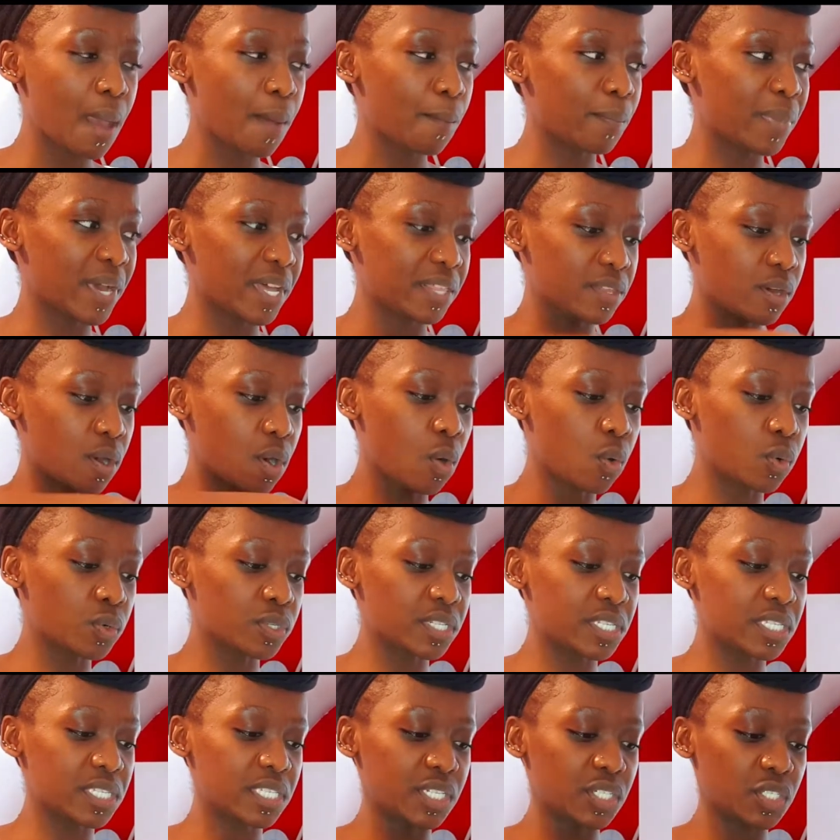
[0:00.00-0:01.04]
but the whole
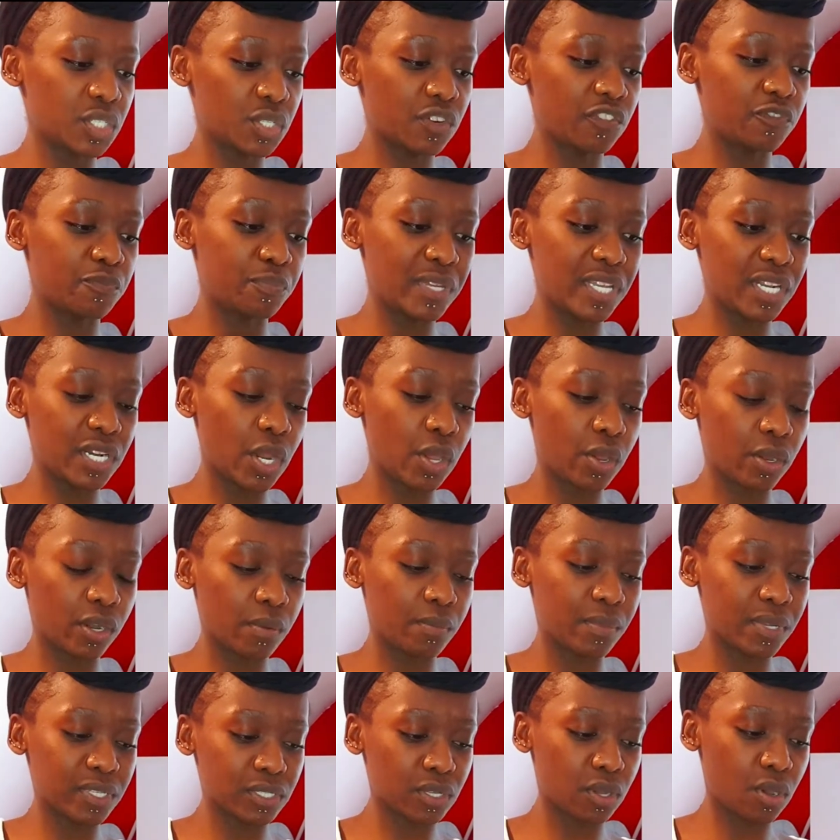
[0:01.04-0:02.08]
decision of being
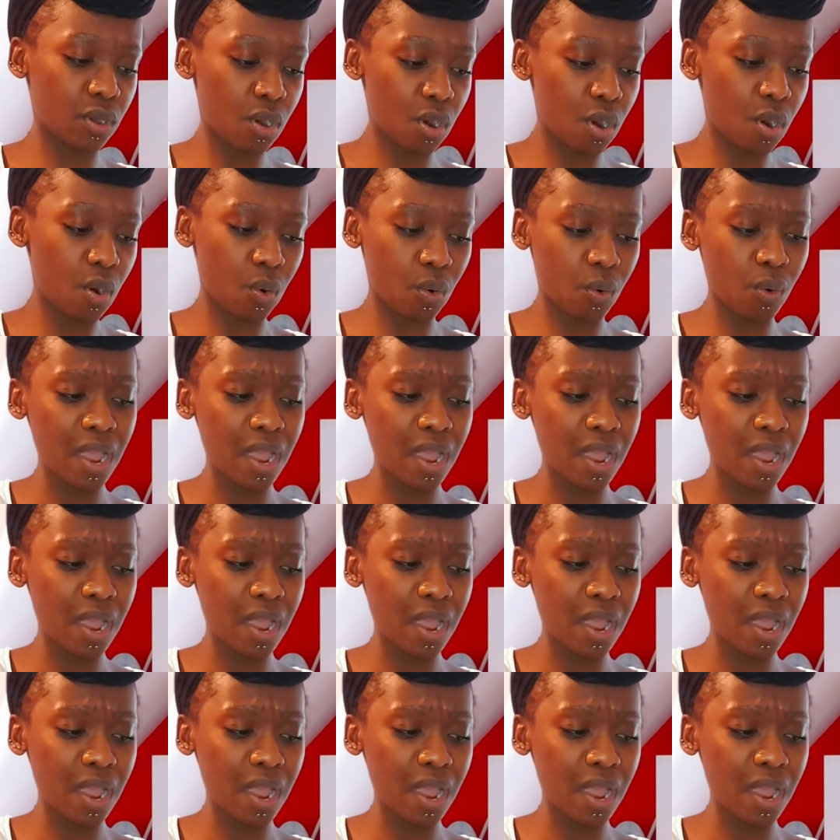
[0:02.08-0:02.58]
locum as a whole,